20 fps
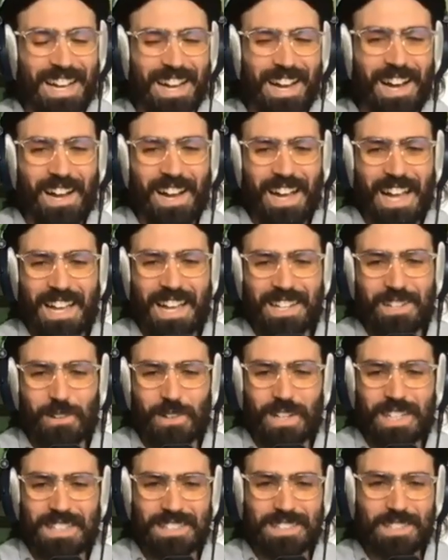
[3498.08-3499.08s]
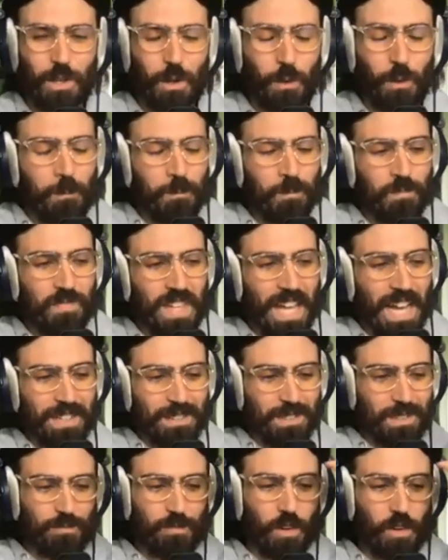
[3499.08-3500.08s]
uh, anyway, so
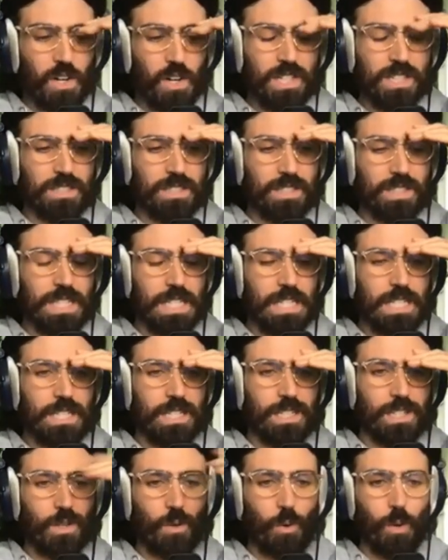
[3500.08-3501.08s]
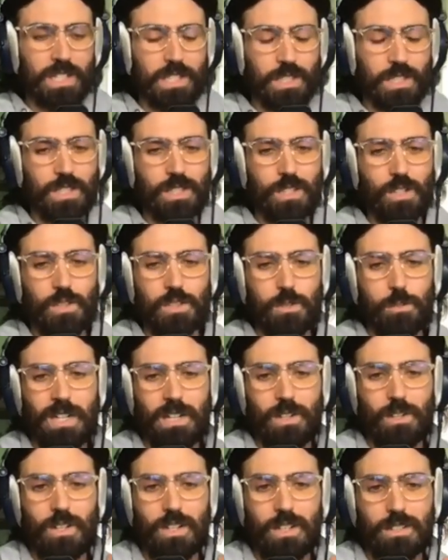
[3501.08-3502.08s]
as far as the question goes
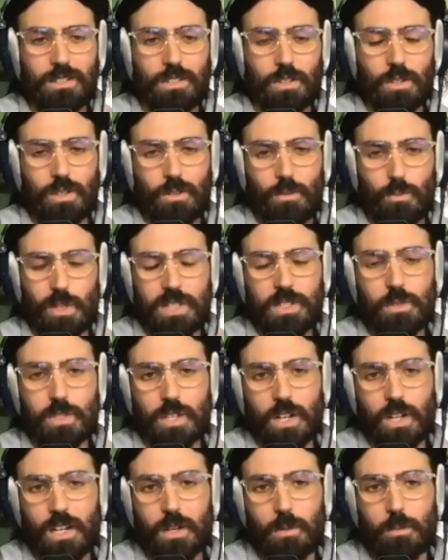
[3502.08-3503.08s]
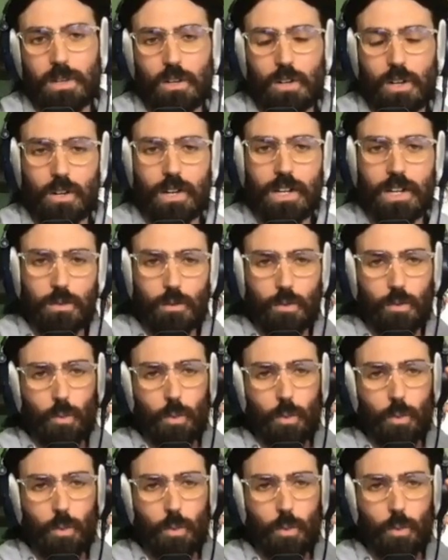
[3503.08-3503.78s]
about, so when you were talking about, all right,